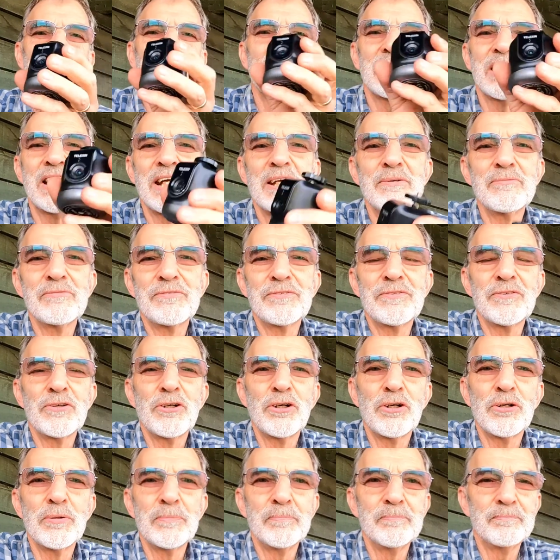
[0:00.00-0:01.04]
came
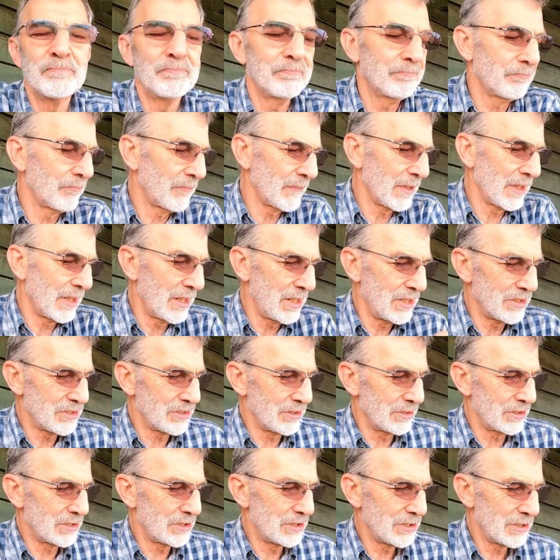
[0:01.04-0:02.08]
from, as
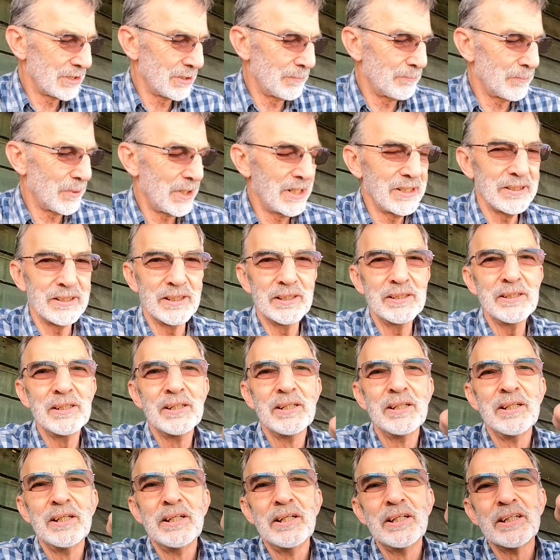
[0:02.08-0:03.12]
it's branded,
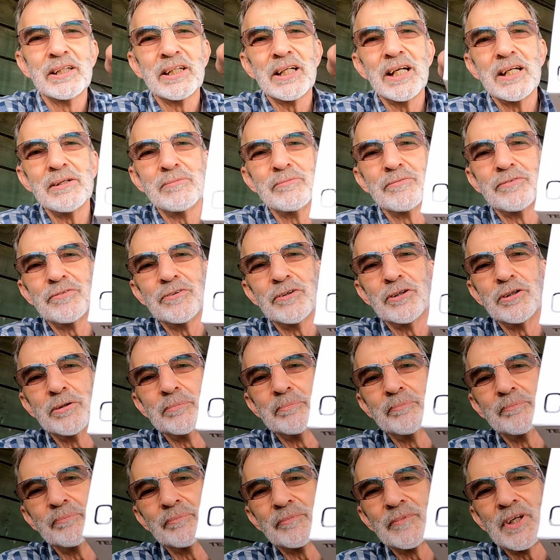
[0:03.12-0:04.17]
came
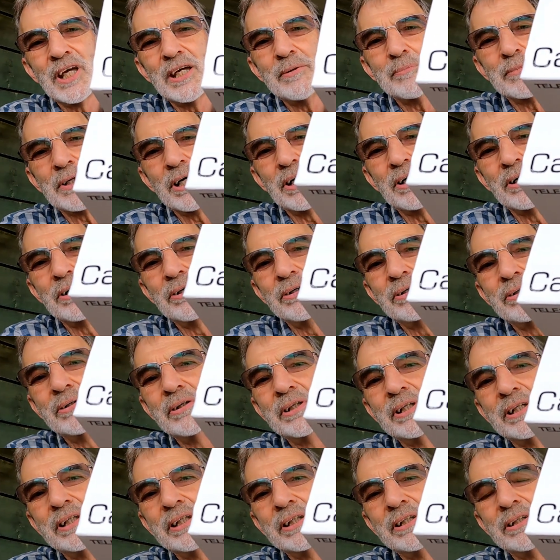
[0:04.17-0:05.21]
from Camgo
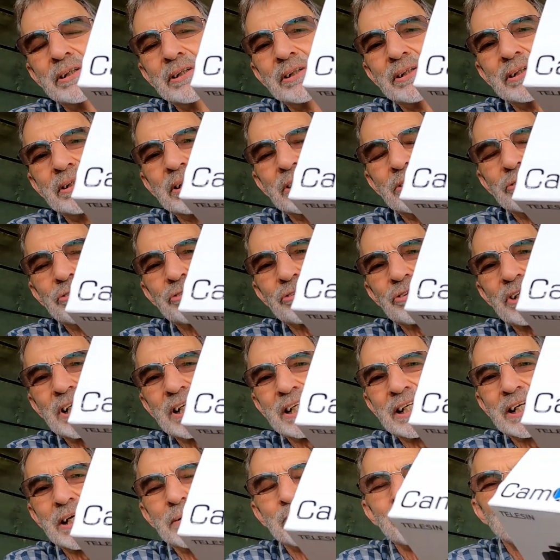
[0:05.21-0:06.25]
in
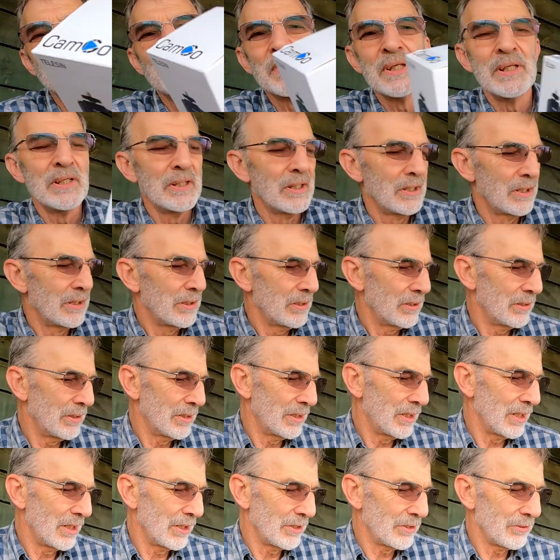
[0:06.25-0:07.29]
Australia.
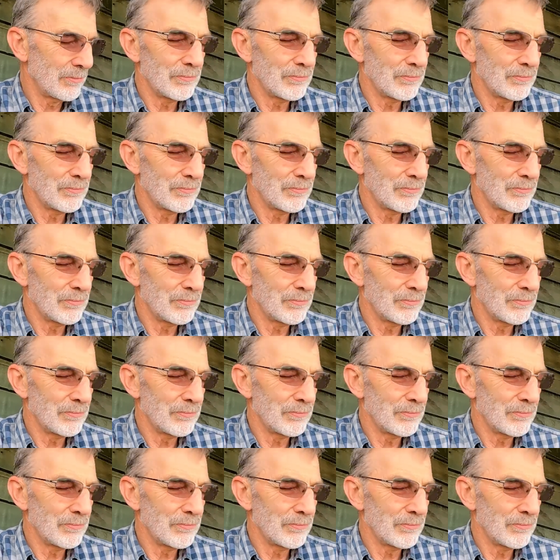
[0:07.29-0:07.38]
Now the